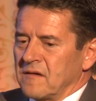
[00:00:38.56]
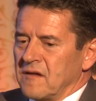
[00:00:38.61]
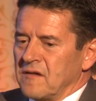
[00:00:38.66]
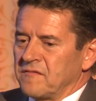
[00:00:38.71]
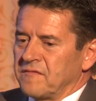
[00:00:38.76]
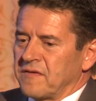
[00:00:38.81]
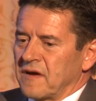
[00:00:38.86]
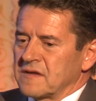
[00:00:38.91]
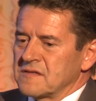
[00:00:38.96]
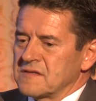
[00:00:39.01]

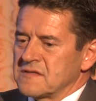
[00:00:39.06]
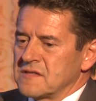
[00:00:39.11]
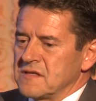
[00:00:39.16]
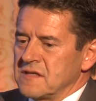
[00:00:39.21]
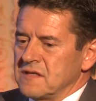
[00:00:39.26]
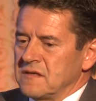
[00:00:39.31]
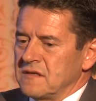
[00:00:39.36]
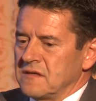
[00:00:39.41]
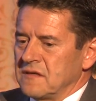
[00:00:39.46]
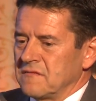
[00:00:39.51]
if I
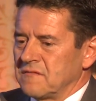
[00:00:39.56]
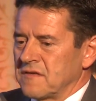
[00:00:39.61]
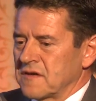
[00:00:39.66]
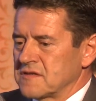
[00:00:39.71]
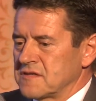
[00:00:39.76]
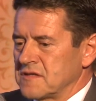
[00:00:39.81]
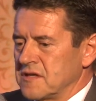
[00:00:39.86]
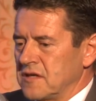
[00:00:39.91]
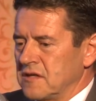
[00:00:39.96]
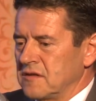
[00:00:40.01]
see
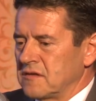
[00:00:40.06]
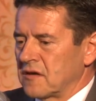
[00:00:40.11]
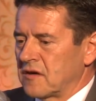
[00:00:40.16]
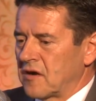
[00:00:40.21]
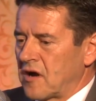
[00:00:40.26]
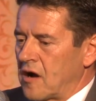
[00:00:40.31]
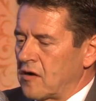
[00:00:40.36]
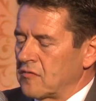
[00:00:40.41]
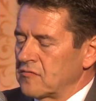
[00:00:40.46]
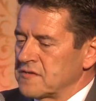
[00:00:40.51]
in the
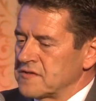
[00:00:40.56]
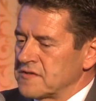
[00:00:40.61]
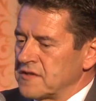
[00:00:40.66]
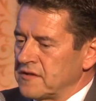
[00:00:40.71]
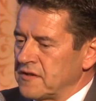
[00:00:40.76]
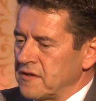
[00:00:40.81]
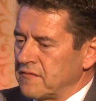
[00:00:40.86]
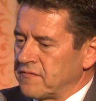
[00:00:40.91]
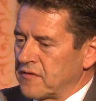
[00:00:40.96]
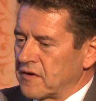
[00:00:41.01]
countries,
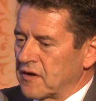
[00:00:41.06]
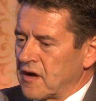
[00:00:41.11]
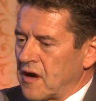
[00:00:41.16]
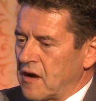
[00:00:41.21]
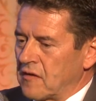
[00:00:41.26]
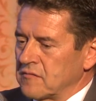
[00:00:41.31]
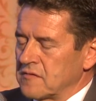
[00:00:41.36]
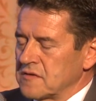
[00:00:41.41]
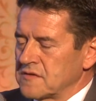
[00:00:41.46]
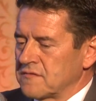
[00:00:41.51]
in different
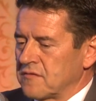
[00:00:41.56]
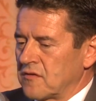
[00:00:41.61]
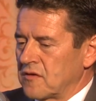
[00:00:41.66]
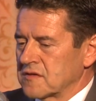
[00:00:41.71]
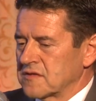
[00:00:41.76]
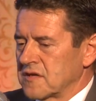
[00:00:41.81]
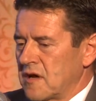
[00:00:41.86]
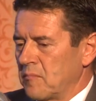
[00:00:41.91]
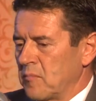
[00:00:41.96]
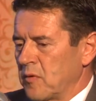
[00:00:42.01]
countries, for
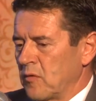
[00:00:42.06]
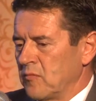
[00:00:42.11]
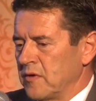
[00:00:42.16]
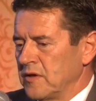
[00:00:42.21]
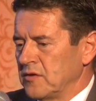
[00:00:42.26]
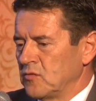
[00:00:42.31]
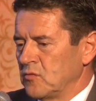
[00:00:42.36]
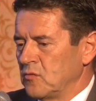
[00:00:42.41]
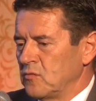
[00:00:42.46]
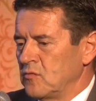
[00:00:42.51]
example,
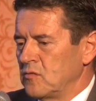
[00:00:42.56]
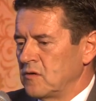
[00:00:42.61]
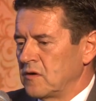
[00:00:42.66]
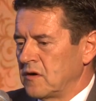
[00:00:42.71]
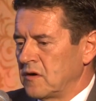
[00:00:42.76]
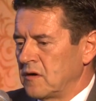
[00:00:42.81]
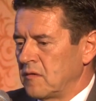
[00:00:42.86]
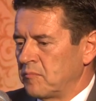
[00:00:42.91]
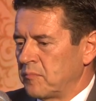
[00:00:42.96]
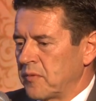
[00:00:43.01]
we do
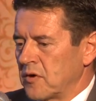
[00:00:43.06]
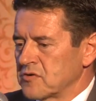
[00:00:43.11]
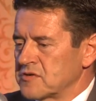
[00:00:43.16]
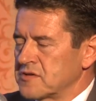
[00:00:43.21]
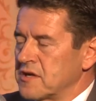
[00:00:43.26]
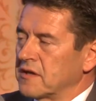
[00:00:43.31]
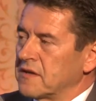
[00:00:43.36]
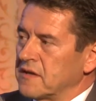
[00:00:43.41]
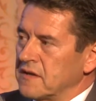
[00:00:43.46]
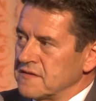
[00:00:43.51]
a
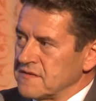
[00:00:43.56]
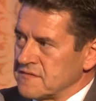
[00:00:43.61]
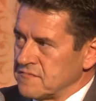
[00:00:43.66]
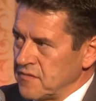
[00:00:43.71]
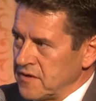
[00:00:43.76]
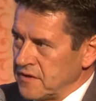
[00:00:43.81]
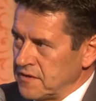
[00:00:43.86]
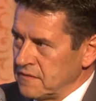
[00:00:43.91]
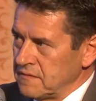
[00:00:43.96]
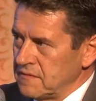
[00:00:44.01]
project in
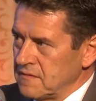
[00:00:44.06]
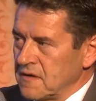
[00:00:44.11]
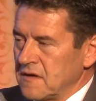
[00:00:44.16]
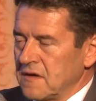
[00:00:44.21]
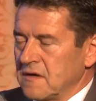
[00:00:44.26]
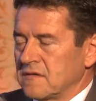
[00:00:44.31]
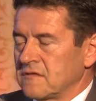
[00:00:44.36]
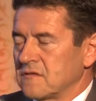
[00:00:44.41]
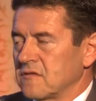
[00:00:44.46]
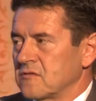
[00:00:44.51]
Sweden.
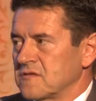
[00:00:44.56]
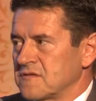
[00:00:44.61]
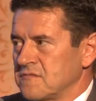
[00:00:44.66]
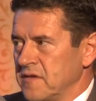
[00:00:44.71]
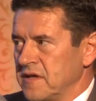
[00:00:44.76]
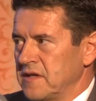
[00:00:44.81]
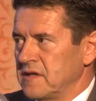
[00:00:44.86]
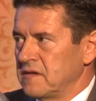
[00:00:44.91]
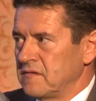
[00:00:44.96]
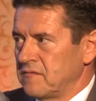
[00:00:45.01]
So
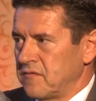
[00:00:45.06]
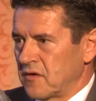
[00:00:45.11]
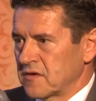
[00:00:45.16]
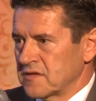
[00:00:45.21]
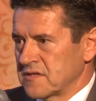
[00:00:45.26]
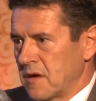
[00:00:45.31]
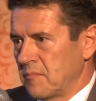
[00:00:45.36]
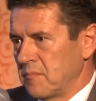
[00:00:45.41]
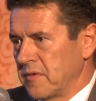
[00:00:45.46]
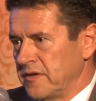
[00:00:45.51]
Sweden, for
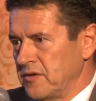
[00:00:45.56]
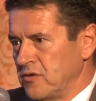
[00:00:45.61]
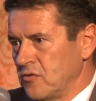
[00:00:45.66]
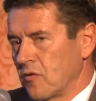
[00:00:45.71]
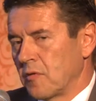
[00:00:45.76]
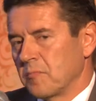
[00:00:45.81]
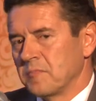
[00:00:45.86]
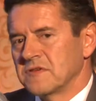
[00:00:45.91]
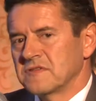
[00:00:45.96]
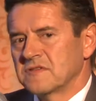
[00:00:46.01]
example, in
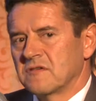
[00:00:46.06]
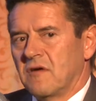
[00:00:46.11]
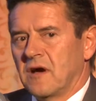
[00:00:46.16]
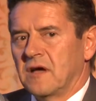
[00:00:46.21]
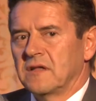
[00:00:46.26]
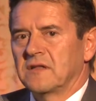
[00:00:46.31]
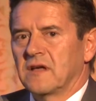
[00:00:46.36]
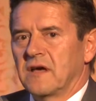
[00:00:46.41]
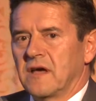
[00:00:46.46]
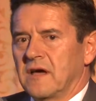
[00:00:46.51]
Europe is
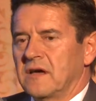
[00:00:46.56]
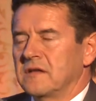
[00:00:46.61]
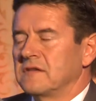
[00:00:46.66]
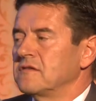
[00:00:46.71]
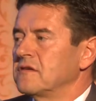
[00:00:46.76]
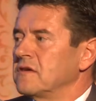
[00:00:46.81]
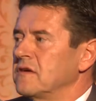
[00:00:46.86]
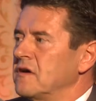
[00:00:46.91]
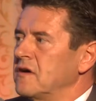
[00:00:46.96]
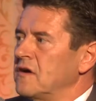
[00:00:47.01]
quite
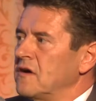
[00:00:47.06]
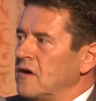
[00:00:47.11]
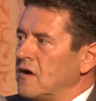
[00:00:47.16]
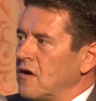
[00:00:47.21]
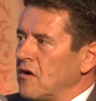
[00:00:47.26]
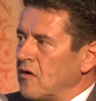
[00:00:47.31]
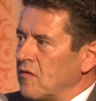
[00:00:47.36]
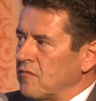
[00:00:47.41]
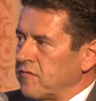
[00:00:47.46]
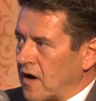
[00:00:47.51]
ahead
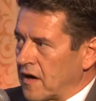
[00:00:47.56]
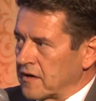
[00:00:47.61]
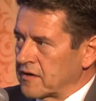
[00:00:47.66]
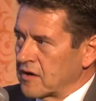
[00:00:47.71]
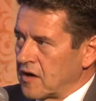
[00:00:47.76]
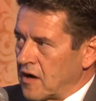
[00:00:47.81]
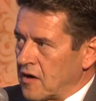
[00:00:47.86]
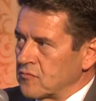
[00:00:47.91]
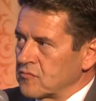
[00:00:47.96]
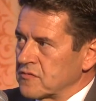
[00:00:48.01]
of other
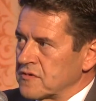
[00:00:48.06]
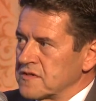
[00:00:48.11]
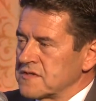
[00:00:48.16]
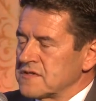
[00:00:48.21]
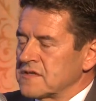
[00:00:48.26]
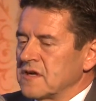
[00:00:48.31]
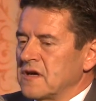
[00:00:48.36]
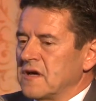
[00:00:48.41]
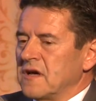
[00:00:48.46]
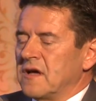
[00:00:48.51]

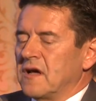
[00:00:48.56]
countries.